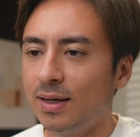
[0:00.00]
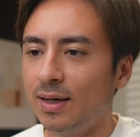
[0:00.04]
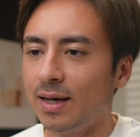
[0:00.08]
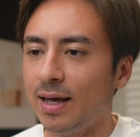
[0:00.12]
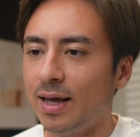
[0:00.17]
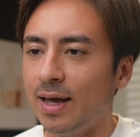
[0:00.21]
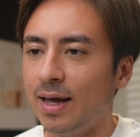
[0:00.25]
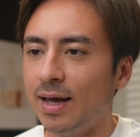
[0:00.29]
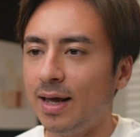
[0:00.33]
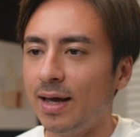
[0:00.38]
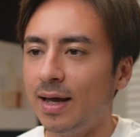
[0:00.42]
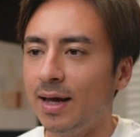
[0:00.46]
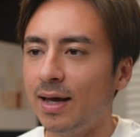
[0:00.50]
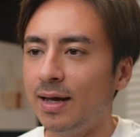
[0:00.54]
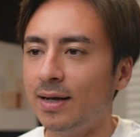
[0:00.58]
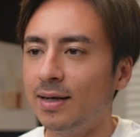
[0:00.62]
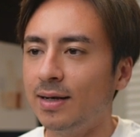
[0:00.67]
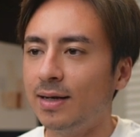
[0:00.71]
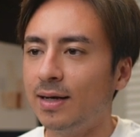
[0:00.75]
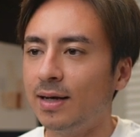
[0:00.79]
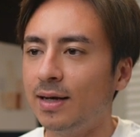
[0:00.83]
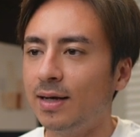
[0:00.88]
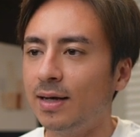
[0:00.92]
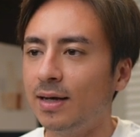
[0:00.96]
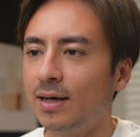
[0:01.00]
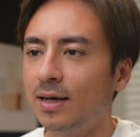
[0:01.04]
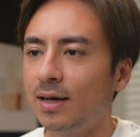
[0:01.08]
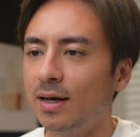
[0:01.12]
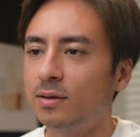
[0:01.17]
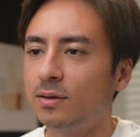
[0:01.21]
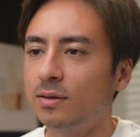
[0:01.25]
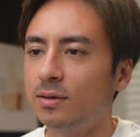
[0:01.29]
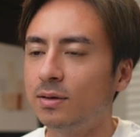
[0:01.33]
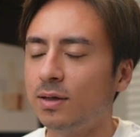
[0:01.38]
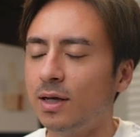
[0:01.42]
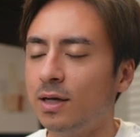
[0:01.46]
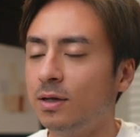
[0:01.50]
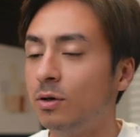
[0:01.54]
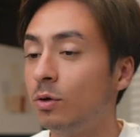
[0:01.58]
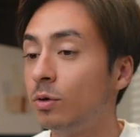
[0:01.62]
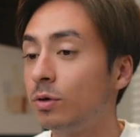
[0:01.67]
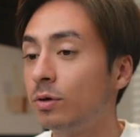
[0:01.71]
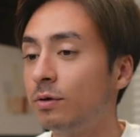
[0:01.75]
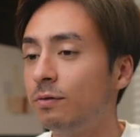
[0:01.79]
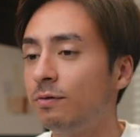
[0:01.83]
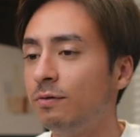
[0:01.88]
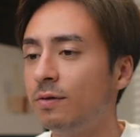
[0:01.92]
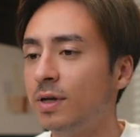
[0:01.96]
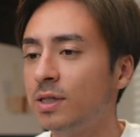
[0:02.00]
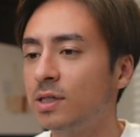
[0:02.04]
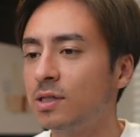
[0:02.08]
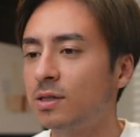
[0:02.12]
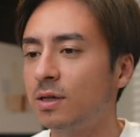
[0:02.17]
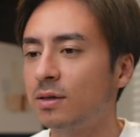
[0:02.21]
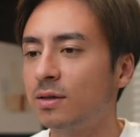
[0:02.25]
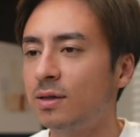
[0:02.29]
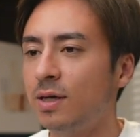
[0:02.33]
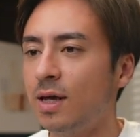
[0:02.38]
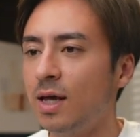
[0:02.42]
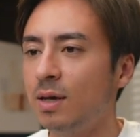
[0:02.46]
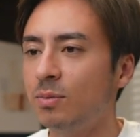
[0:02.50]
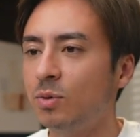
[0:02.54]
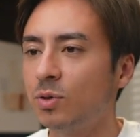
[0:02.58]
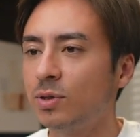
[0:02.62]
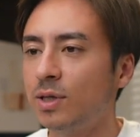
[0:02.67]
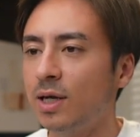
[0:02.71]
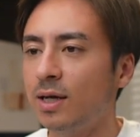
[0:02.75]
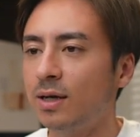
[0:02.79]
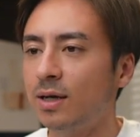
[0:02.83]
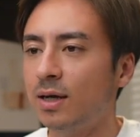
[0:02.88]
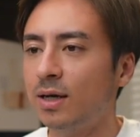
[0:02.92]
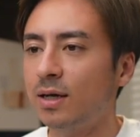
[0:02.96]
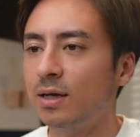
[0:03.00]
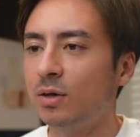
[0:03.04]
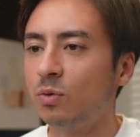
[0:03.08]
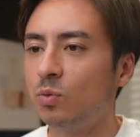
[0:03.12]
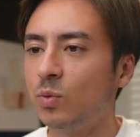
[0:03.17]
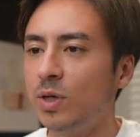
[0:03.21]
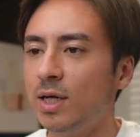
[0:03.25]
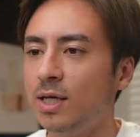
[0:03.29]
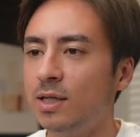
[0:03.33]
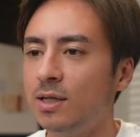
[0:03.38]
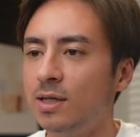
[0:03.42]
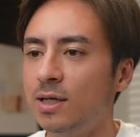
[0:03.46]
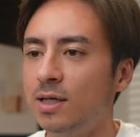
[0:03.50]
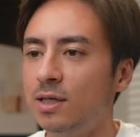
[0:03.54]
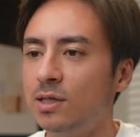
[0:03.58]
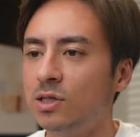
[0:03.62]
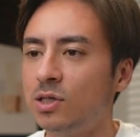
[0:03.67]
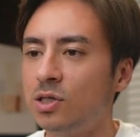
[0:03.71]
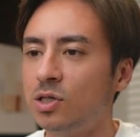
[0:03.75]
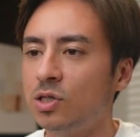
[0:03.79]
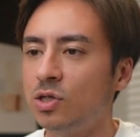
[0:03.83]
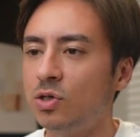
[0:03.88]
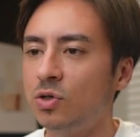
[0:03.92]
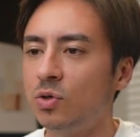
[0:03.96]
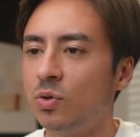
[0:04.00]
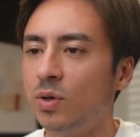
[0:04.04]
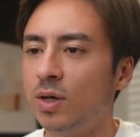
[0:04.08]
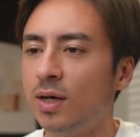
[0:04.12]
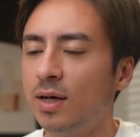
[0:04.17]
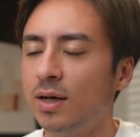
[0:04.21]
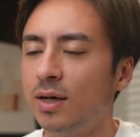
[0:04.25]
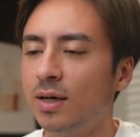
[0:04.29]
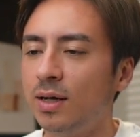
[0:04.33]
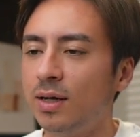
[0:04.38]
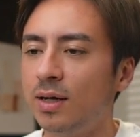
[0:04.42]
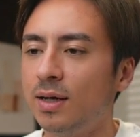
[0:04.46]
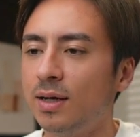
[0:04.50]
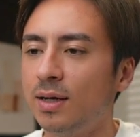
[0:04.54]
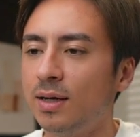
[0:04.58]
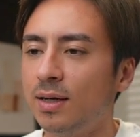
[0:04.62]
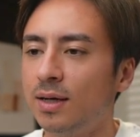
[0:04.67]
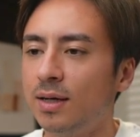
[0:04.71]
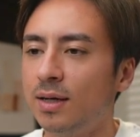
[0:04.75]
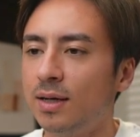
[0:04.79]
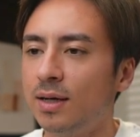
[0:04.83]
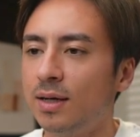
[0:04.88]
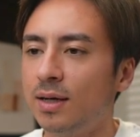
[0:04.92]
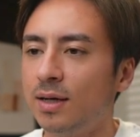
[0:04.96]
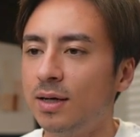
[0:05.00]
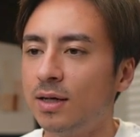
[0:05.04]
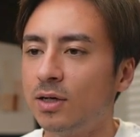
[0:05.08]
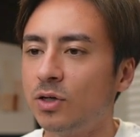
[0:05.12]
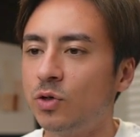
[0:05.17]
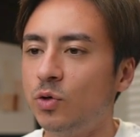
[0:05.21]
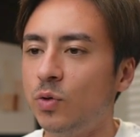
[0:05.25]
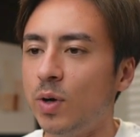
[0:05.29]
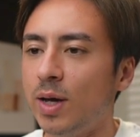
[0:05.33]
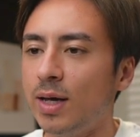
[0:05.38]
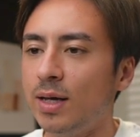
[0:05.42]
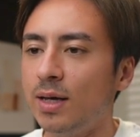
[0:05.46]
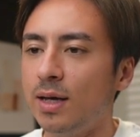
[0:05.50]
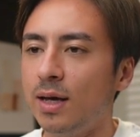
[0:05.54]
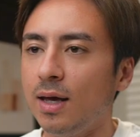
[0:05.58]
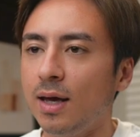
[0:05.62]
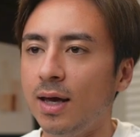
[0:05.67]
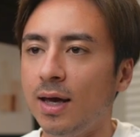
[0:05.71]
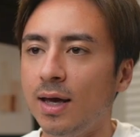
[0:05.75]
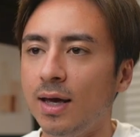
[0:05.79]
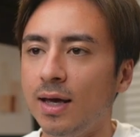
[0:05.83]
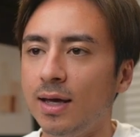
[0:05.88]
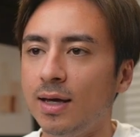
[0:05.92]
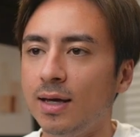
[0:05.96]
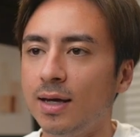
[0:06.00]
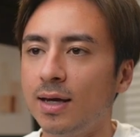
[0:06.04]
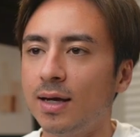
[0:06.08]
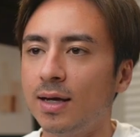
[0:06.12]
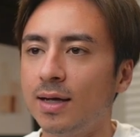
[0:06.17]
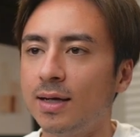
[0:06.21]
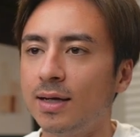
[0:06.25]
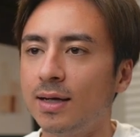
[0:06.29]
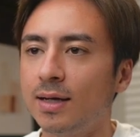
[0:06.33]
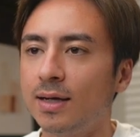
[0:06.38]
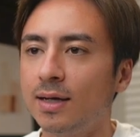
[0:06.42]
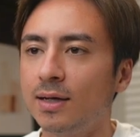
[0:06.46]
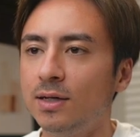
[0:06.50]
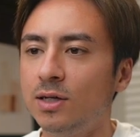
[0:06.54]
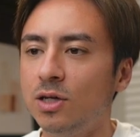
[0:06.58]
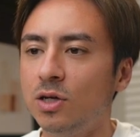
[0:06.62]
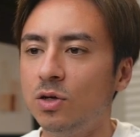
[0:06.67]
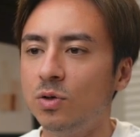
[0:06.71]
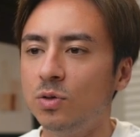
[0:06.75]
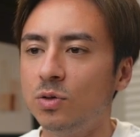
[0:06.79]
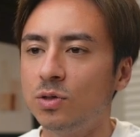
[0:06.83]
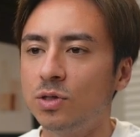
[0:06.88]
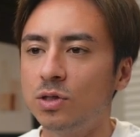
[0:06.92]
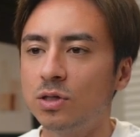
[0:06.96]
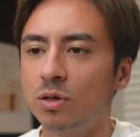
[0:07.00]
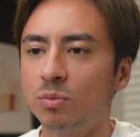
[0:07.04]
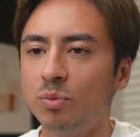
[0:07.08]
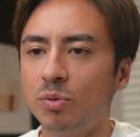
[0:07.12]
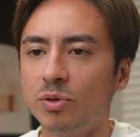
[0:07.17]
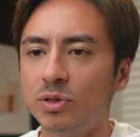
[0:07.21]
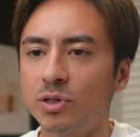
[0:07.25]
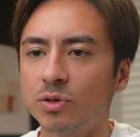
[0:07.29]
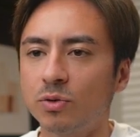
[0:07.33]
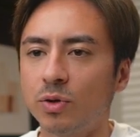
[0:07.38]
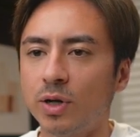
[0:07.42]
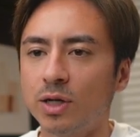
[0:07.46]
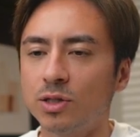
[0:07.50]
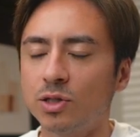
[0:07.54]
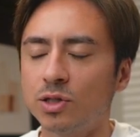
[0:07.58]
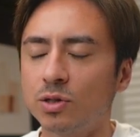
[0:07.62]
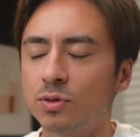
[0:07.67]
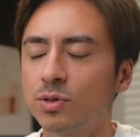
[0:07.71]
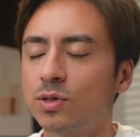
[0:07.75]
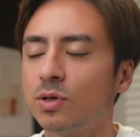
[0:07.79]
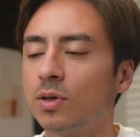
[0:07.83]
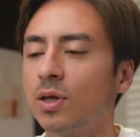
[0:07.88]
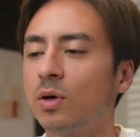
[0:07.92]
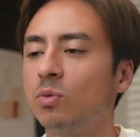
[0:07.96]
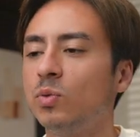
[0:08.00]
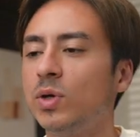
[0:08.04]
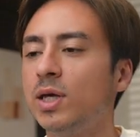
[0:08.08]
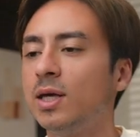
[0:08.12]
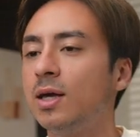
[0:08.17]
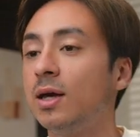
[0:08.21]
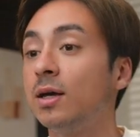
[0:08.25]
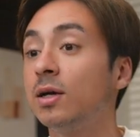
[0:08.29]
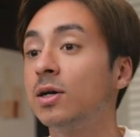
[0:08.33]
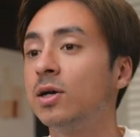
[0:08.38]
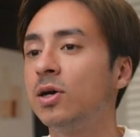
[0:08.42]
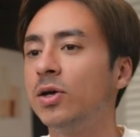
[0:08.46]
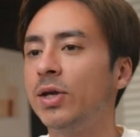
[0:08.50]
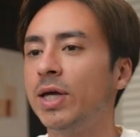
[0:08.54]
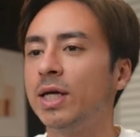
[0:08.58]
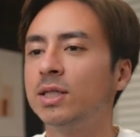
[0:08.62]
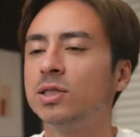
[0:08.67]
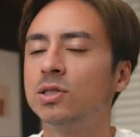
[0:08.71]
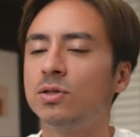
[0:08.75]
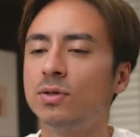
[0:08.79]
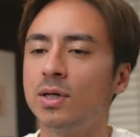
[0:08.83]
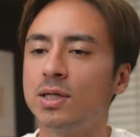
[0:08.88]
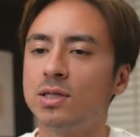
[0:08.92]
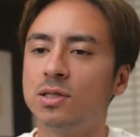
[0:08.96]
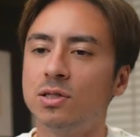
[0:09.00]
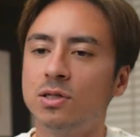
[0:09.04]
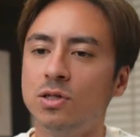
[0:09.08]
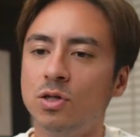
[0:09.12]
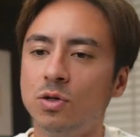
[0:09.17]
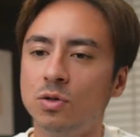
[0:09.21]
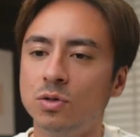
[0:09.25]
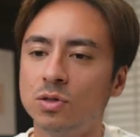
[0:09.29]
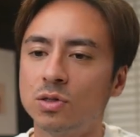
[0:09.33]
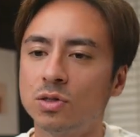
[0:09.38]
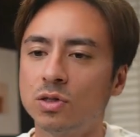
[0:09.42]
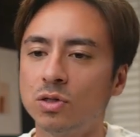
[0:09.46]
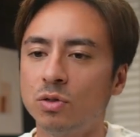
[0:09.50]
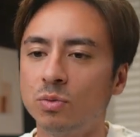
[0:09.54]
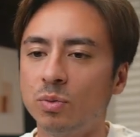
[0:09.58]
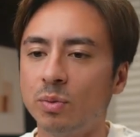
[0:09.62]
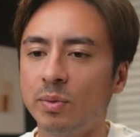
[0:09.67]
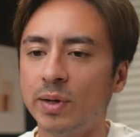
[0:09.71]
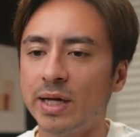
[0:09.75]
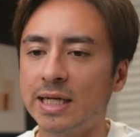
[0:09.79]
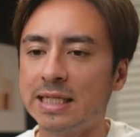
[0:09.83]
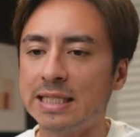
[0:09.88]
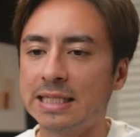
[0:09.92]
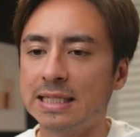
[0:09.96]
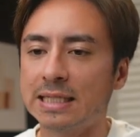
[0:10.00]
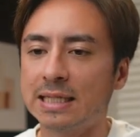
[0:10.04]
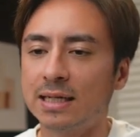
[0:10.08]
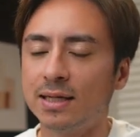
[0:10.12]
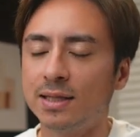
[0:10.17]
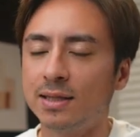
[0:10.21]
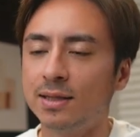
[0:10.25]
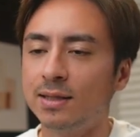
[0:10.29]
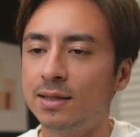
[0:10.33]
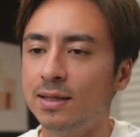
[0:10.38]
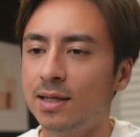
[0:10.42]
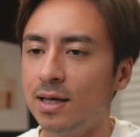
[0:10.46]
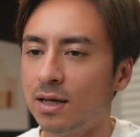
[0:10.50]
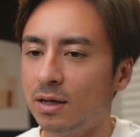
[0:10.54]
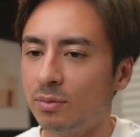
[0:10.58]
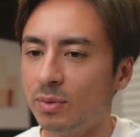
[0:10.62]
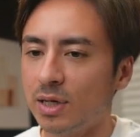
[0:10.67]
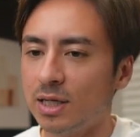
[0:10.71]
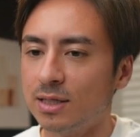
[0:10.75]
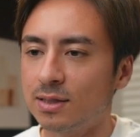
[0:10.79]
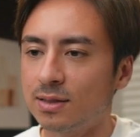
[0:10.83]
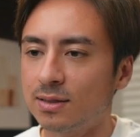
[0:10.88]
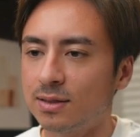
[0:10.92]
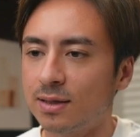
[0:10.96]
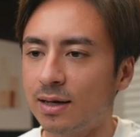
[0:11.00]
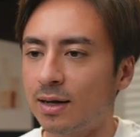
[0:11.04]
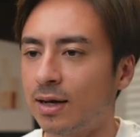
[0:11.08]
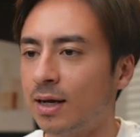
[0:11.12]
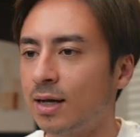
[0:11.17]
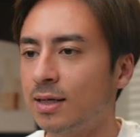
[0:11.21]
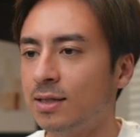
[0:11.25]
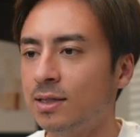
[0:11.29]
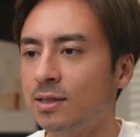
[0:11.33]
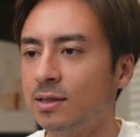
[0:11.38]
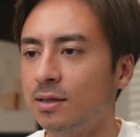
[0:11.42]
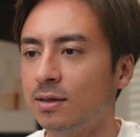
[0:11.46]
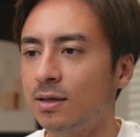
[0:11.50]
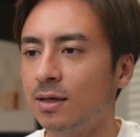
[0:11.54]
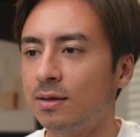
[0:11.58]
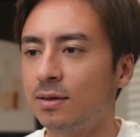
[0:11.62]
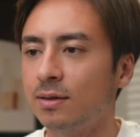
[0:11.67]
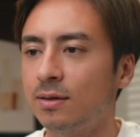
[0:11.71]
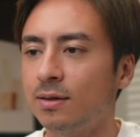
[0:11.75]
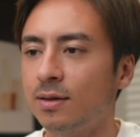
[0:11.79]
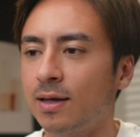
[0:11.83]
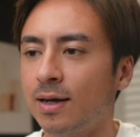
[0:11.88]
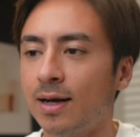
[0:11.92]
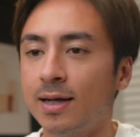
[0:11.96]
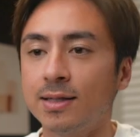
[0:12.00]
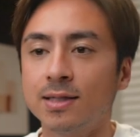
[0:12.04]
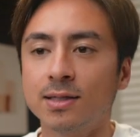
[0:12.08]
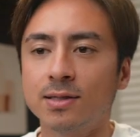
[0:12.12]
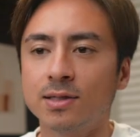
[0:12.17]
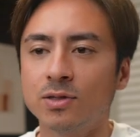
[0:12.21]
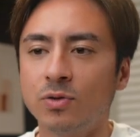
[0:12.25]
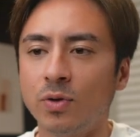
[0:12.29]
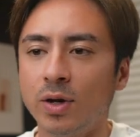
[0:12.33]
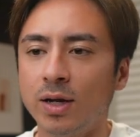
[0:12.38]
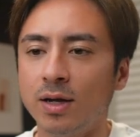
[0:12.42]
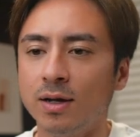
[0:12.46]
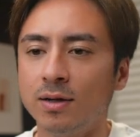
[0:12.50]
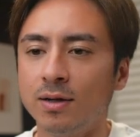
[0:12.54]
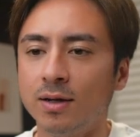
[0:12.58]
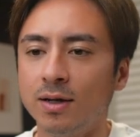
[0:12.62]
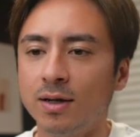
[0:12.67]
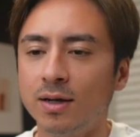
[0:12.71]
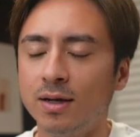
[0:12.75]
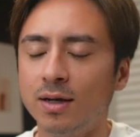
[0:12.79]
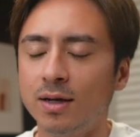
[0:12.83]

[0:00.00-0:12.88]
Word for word: And in order to fetch the table data, we need to create a new Supabase credential so that we can connect to this new Supabase database that I, that I just created.